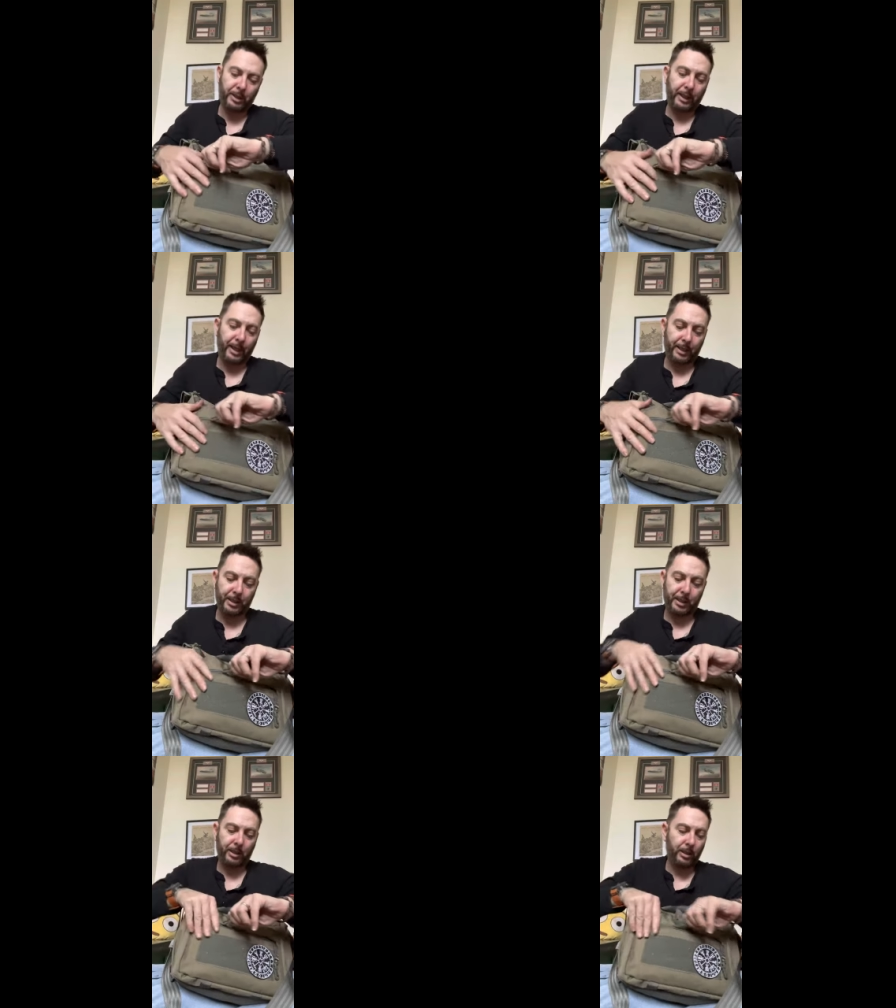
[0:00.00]
Again,
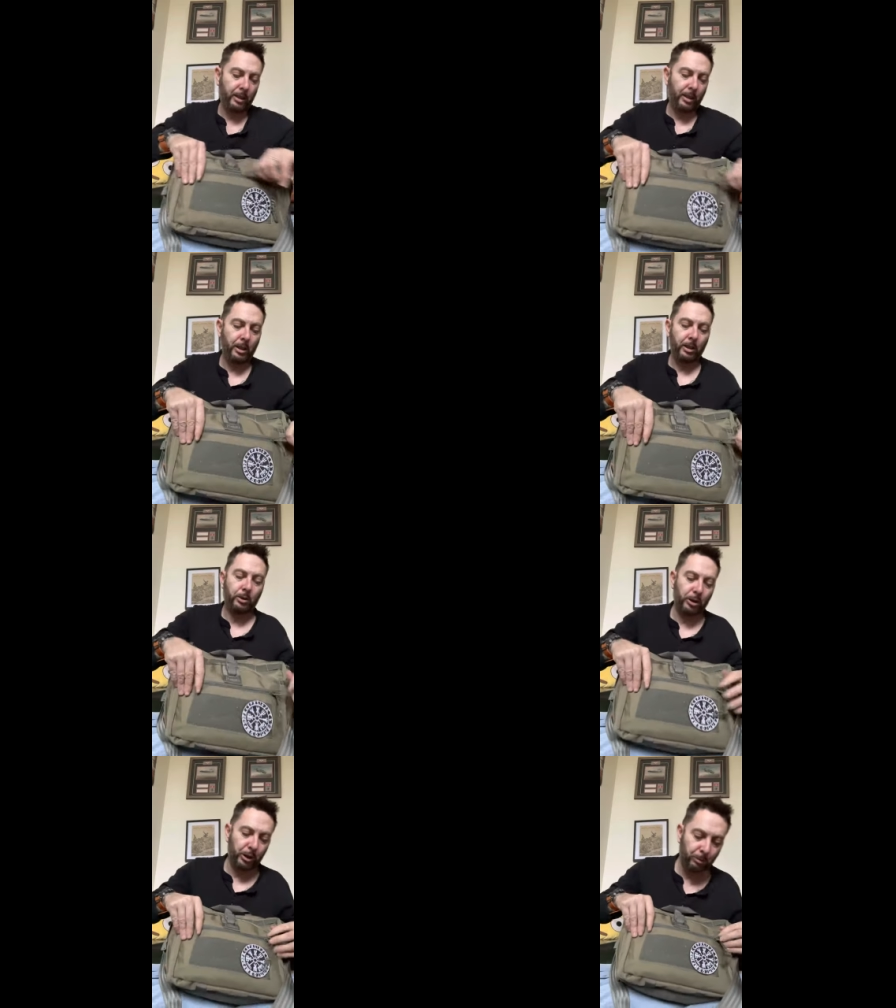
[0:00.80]
it's
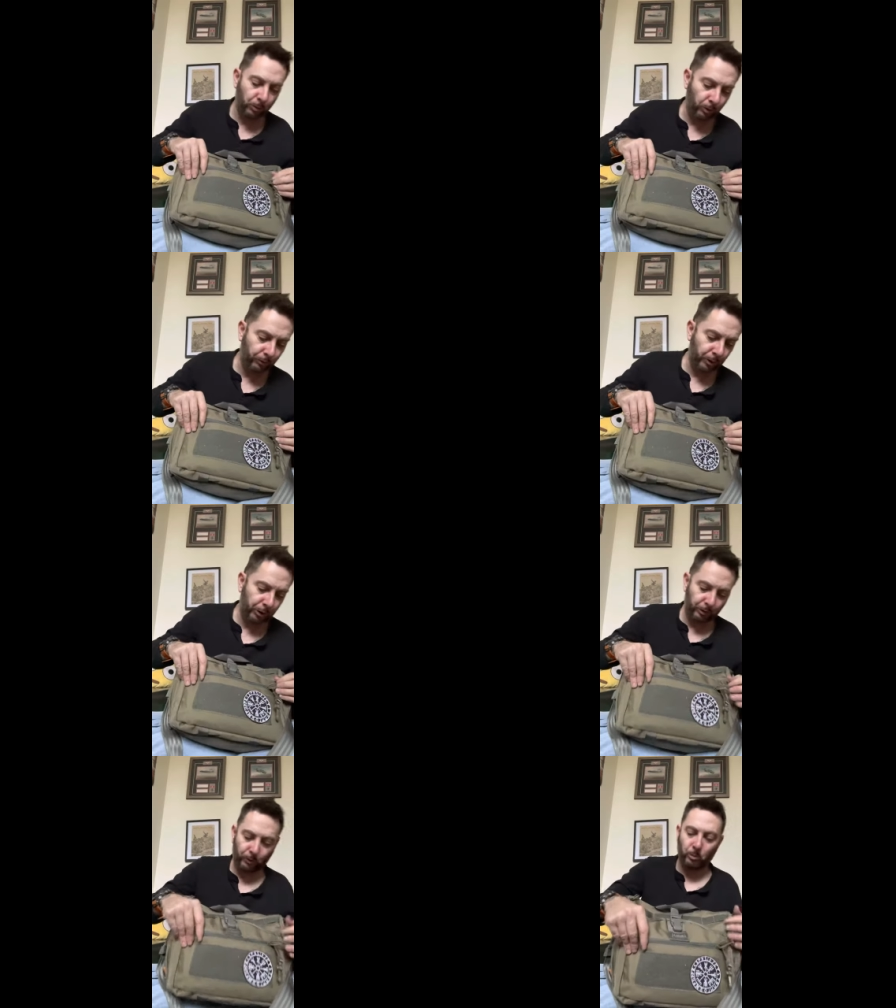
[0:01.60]
just a smaller
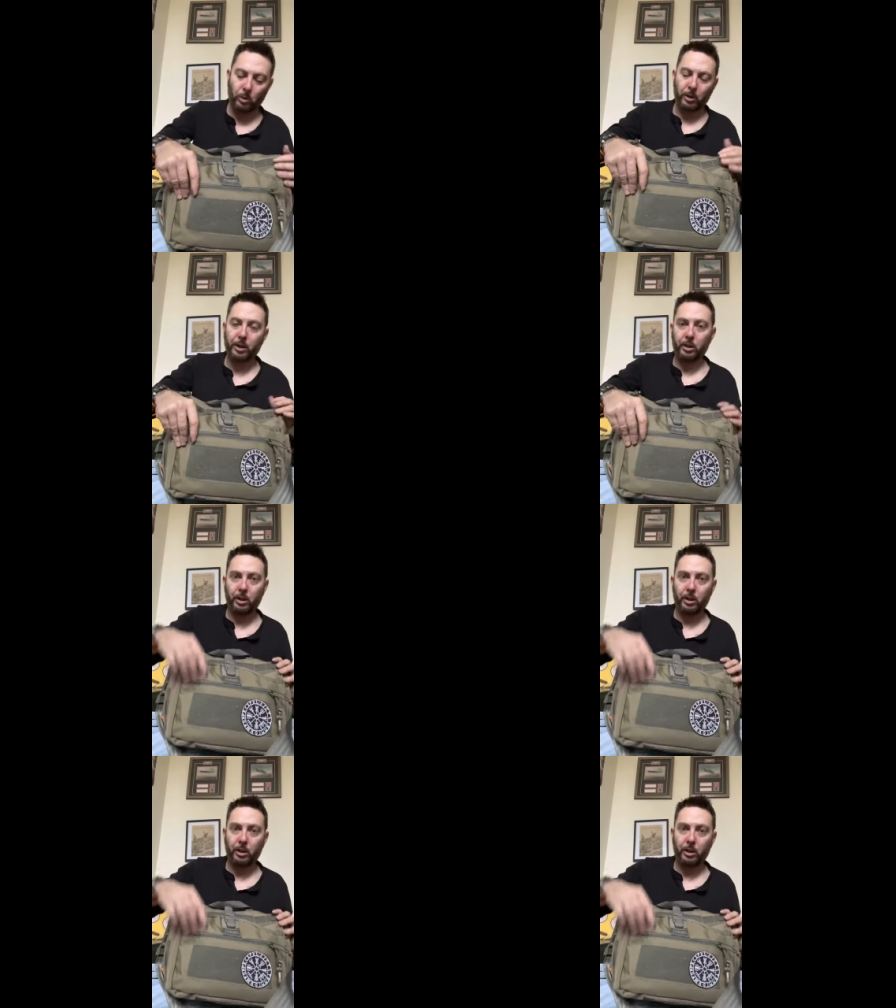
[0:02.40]
version of the one